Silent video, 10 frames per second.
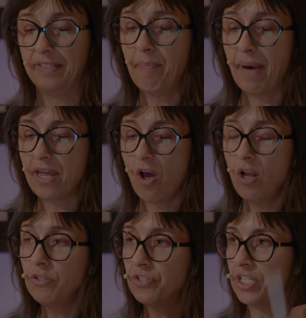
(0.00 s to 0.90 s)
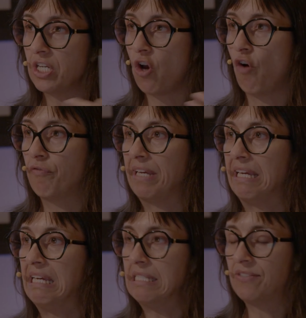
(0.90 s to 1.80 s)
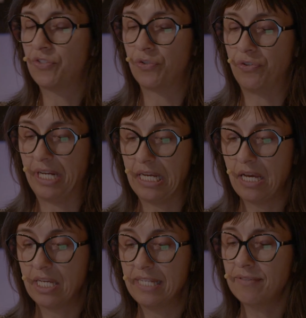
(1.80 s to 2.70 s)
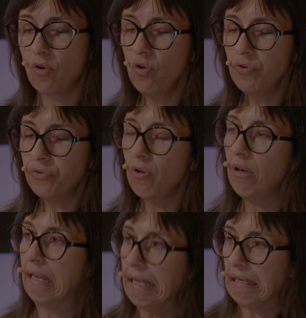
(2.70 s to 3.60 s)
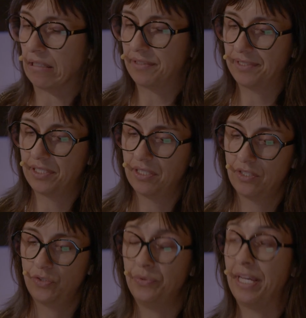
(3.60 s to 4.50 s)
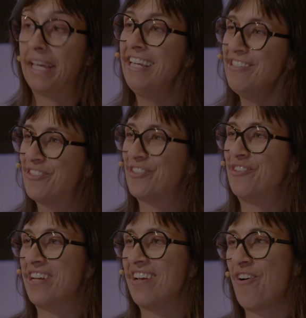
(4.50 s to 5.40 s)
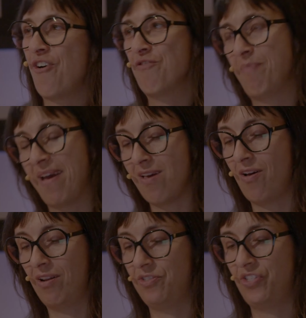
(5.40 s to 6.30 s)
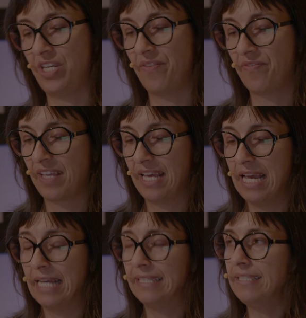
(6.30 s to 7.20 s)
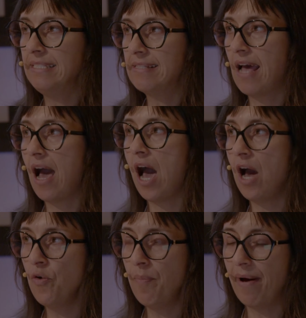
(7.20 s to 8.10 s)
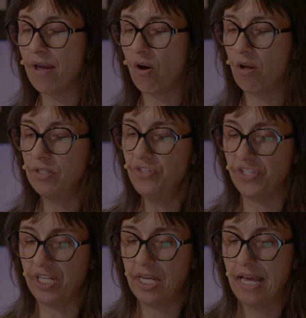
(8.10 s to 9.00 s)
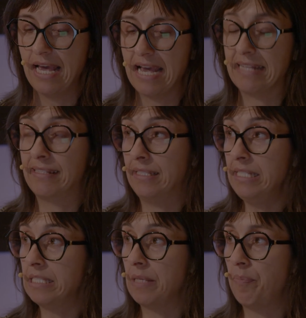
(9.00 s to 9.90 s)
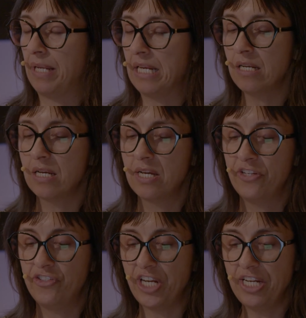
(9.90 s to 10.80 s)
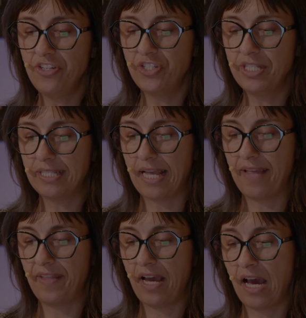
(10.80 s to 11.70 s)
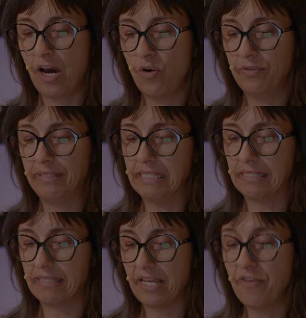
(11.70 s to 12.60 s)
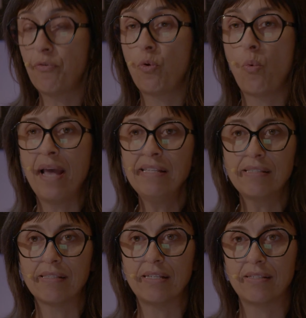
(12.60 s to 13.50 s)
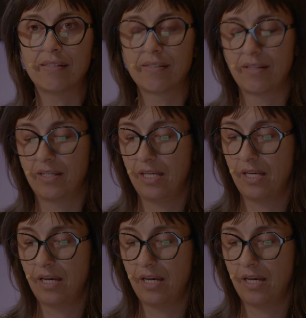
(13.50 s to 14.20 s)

the biology of history is also linked to the history of biology. That is how biology as a discipline changes and how this influences